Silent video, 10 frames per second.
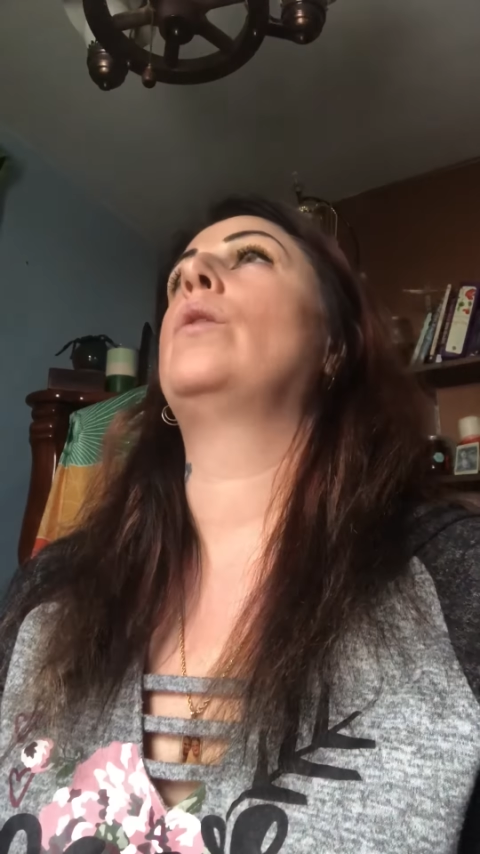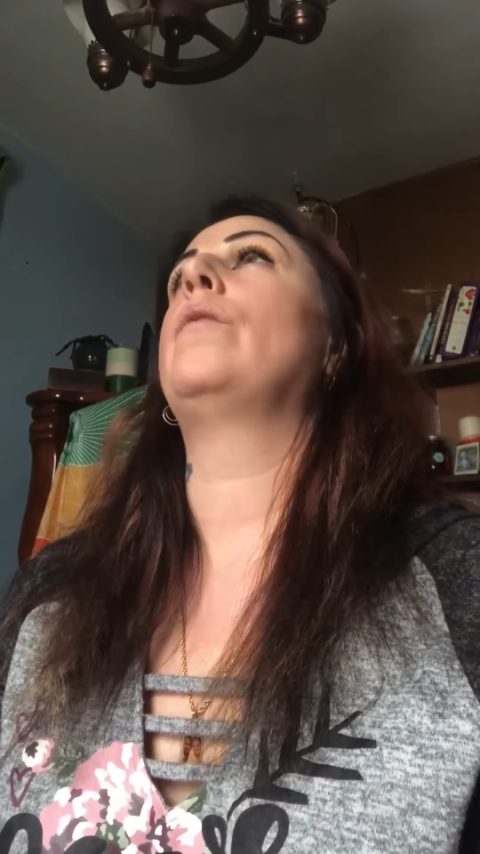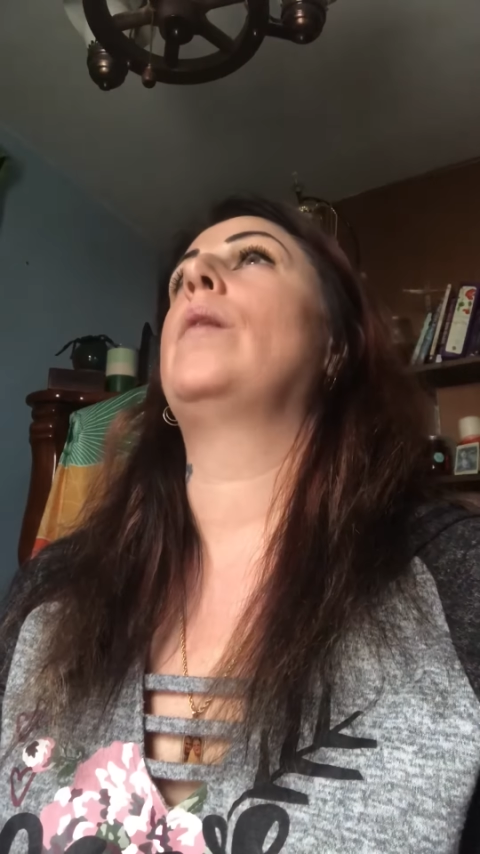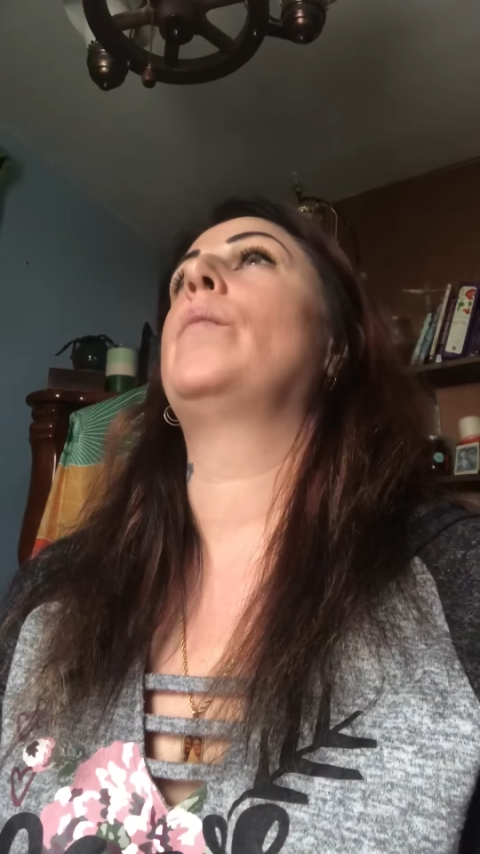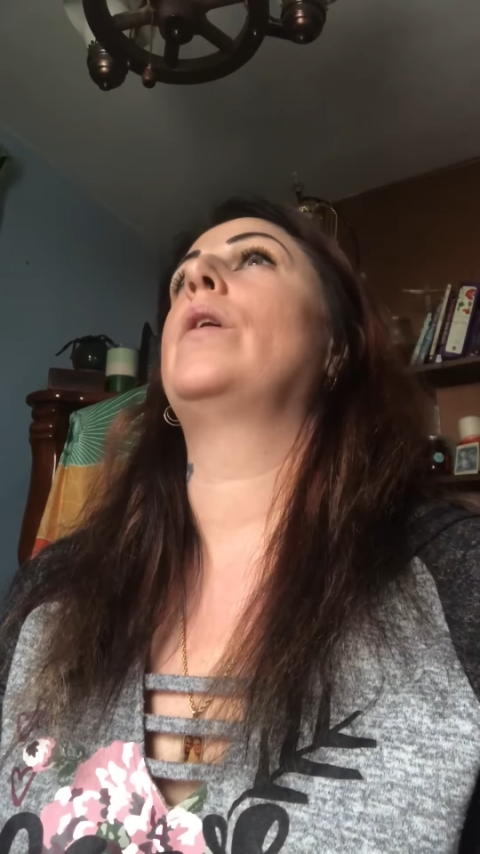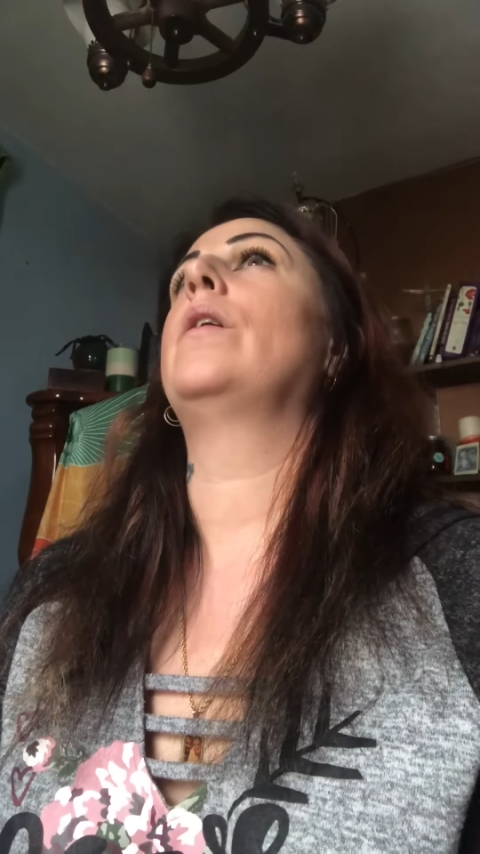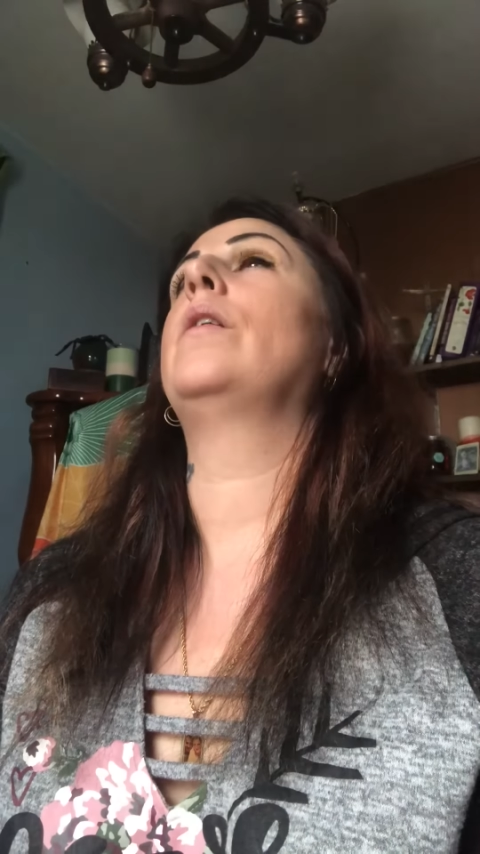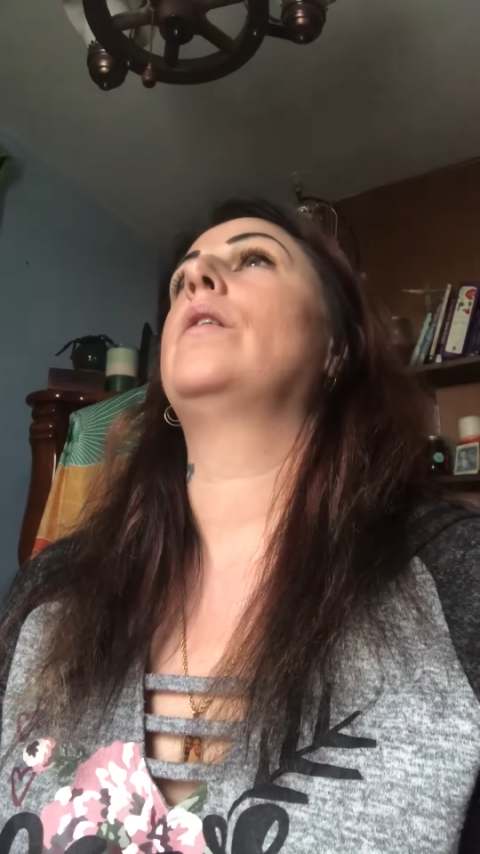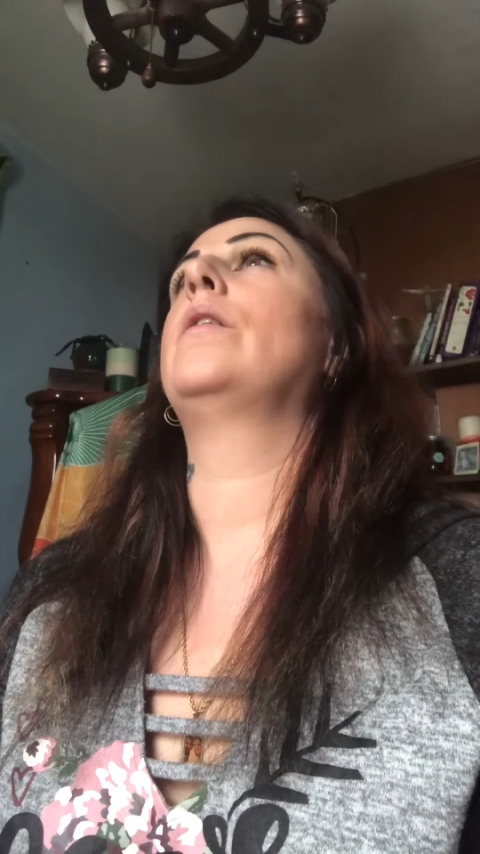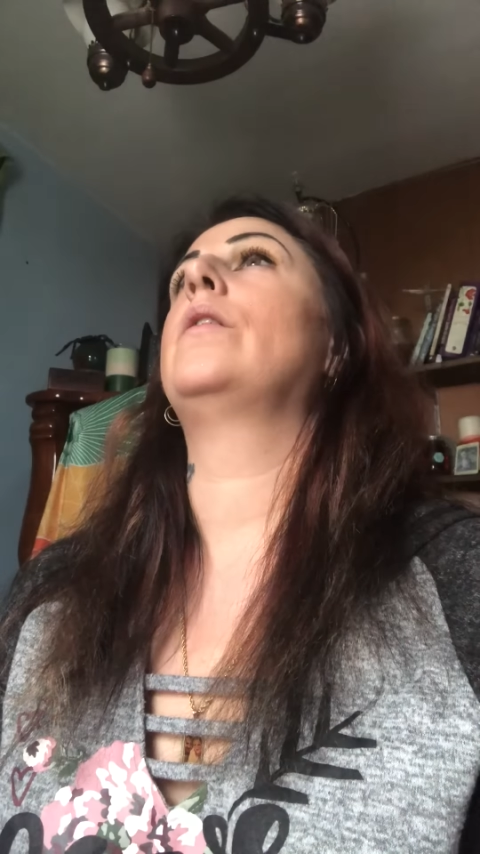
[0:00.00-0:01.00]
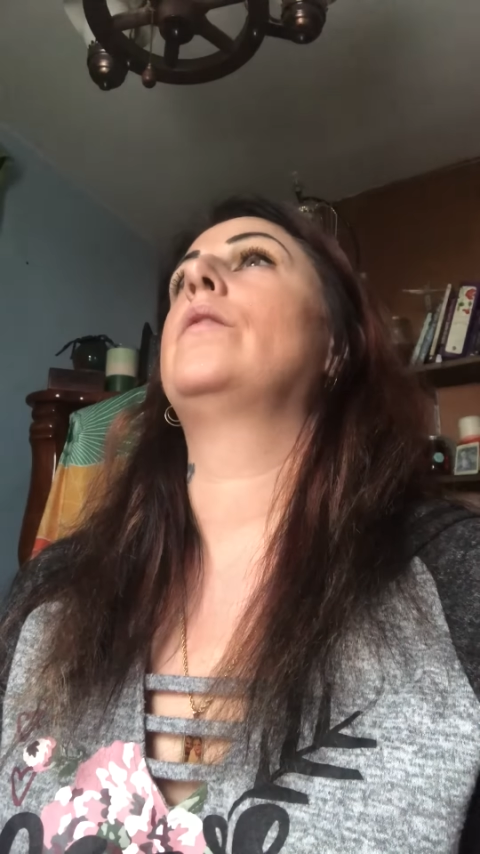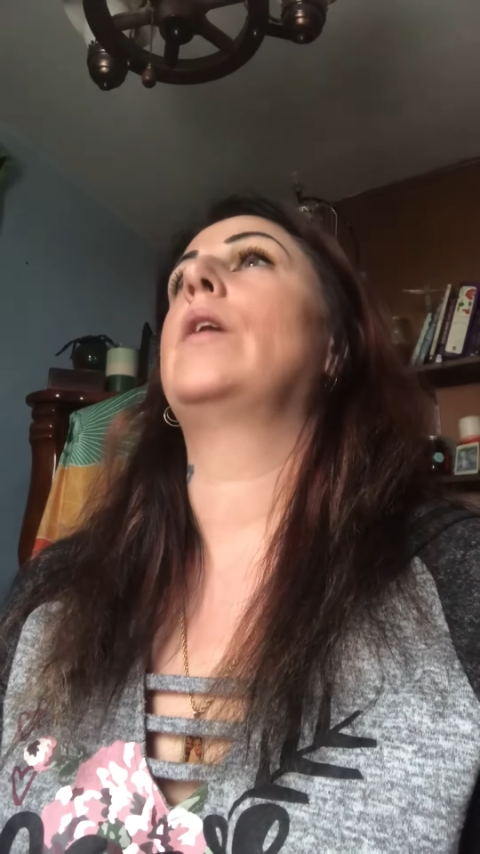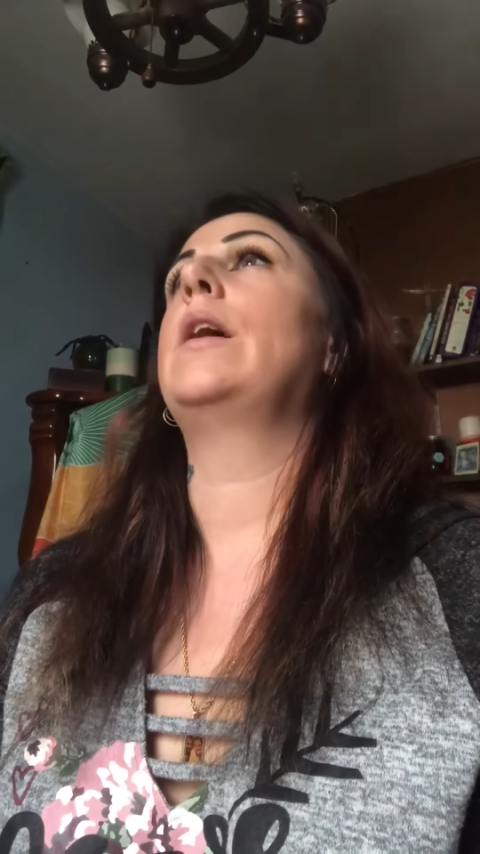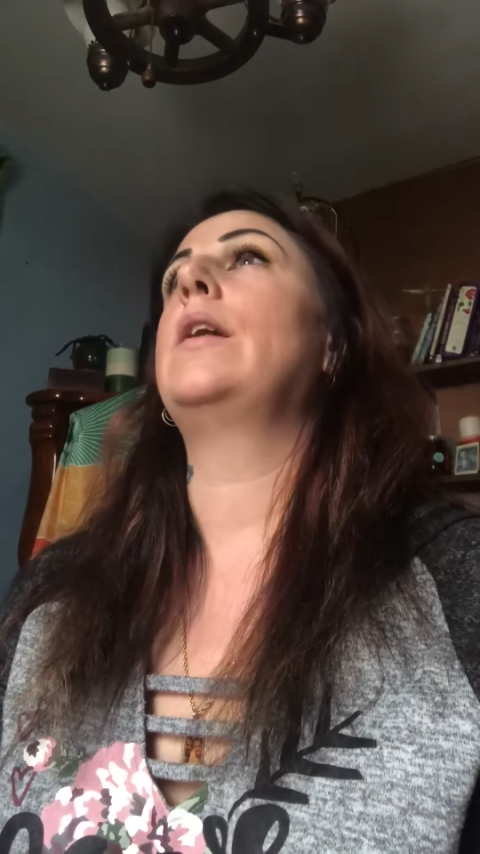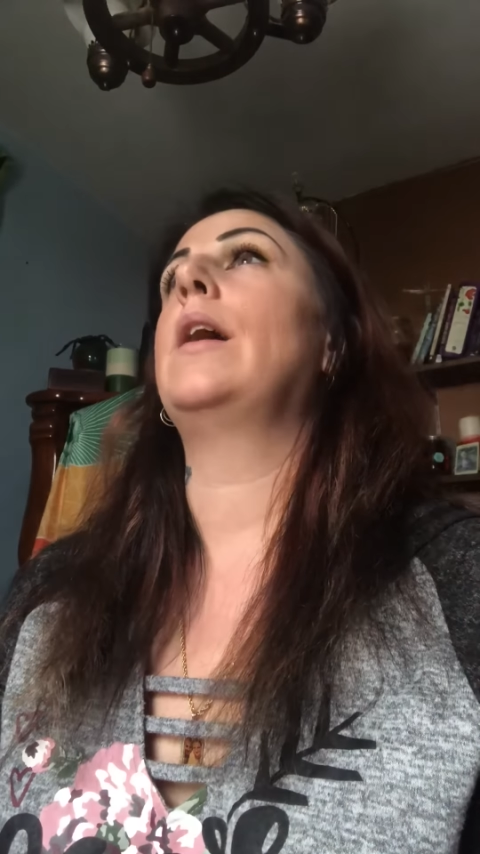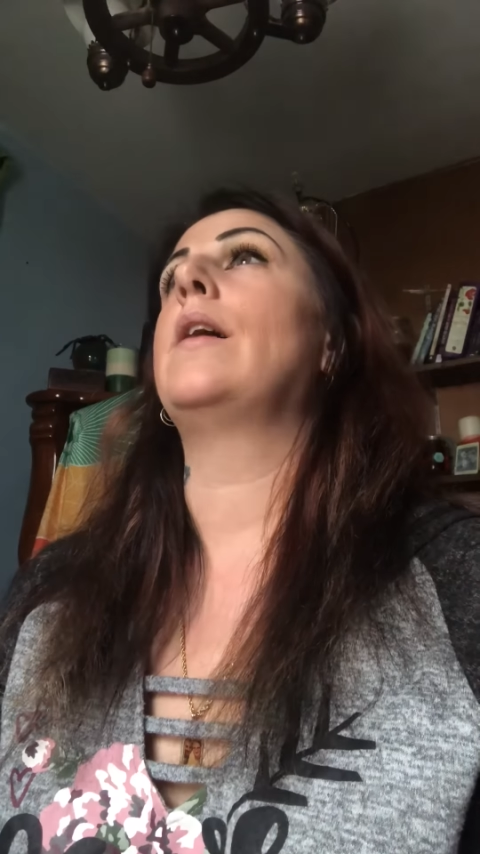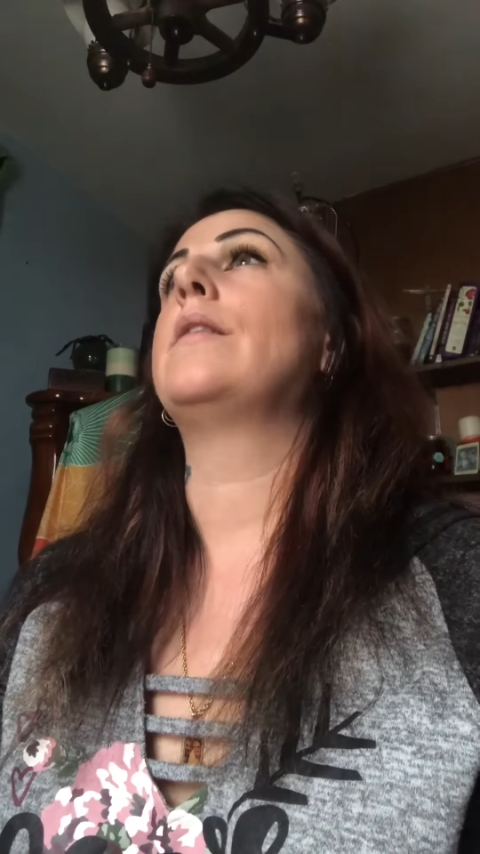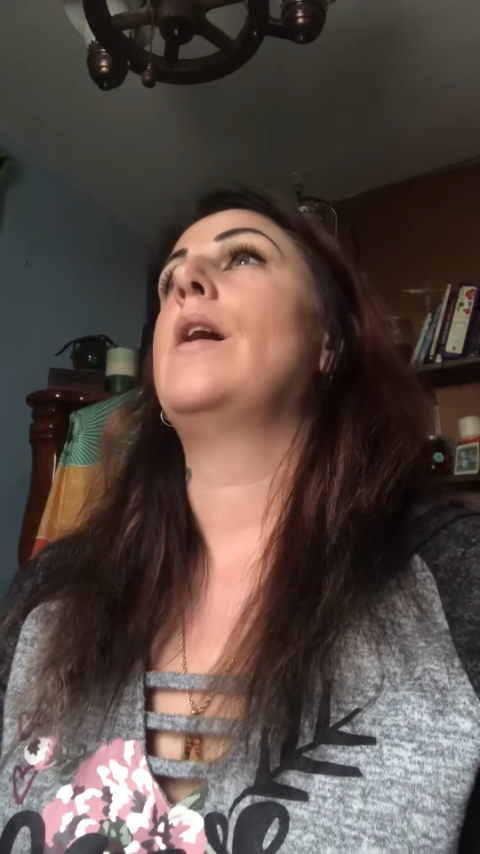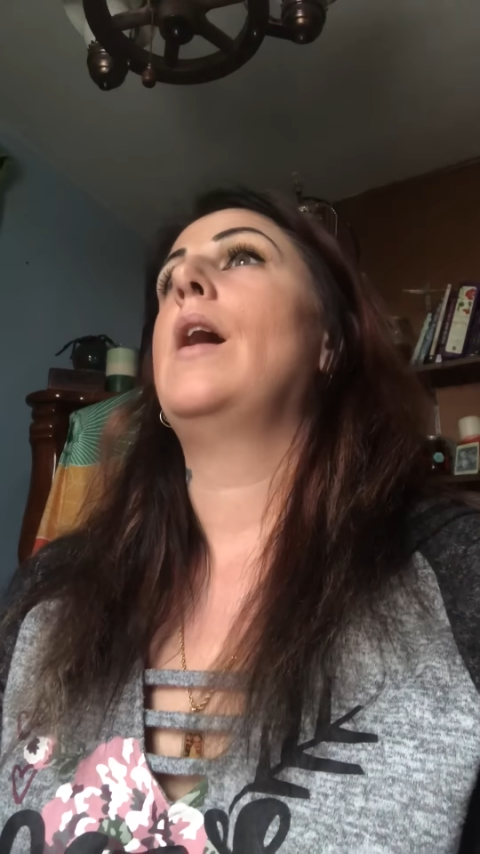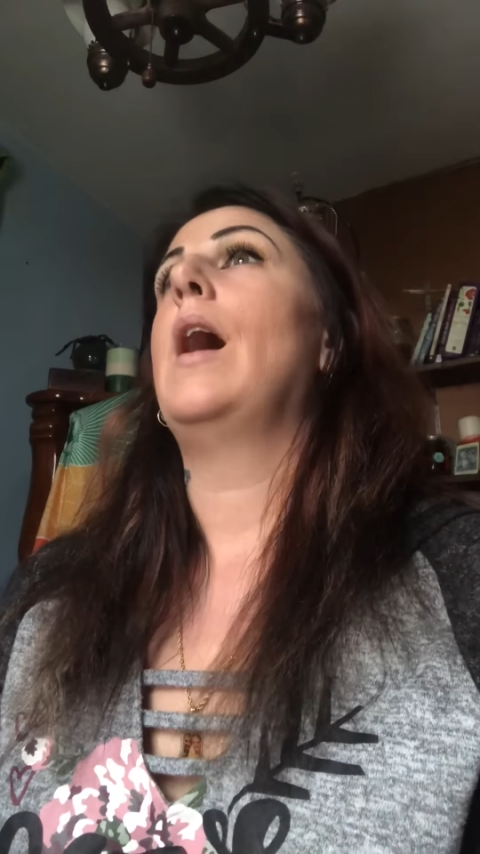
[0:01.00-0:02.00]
November, right? Yes.